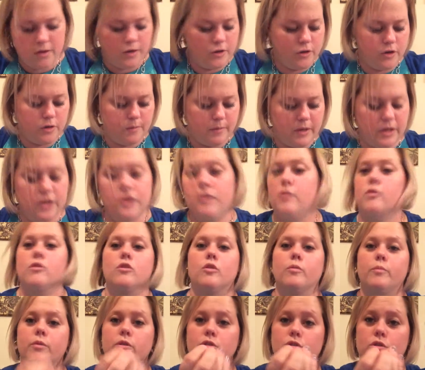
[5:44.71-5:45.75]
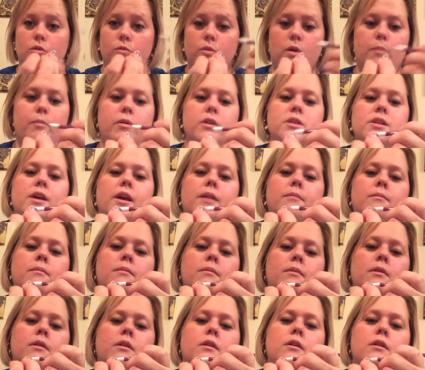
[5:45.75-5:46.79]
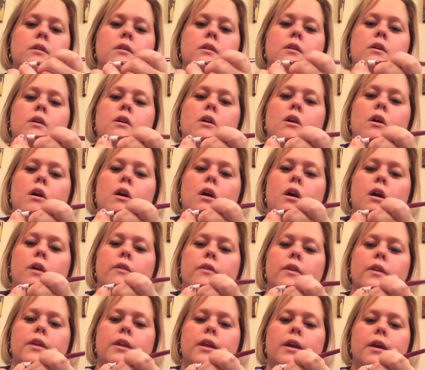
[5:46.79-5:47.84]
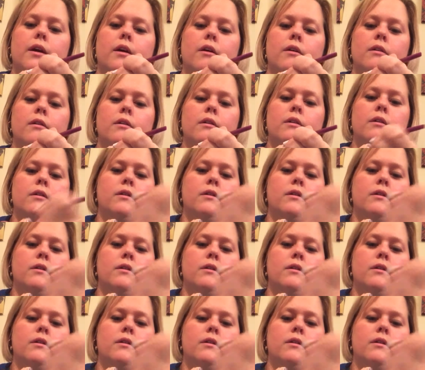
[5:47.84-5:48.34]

use my cuticle pusher one more time on the nail.